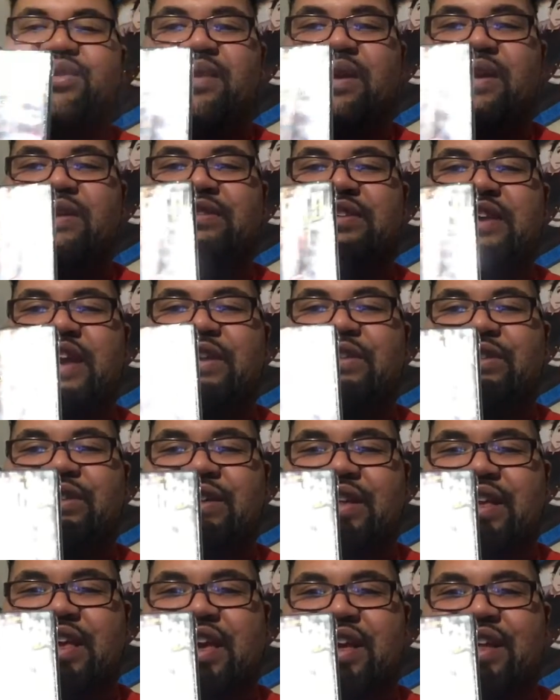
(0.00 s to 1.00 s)
a rare
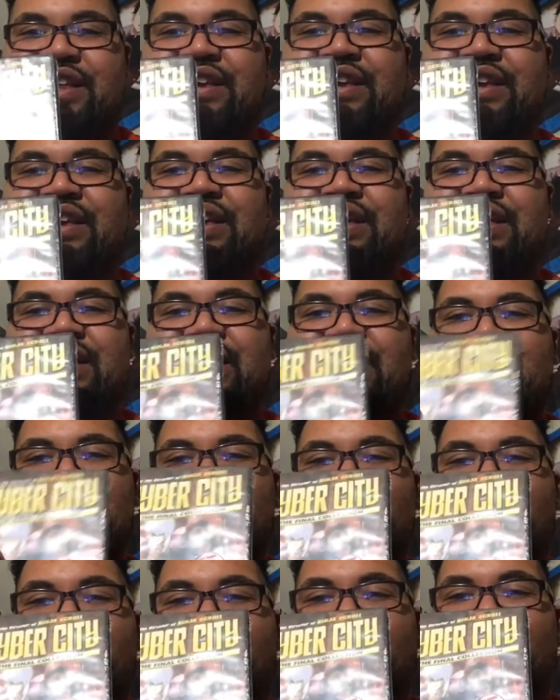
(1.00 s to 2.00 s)
title to get.
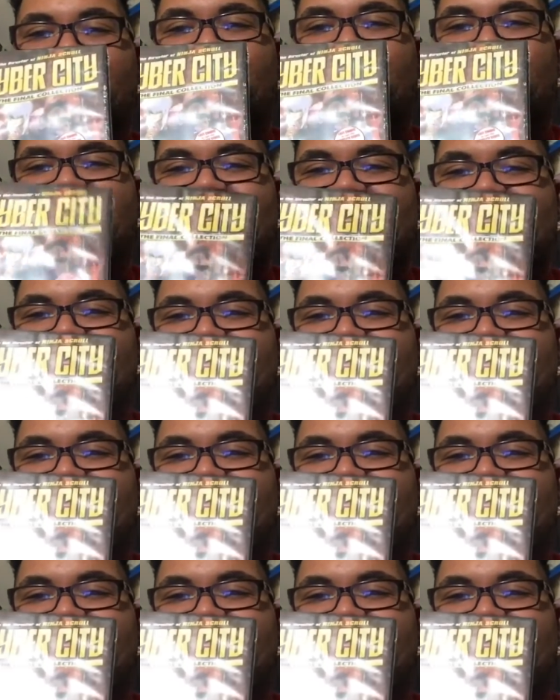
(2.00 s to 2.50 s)
Oh my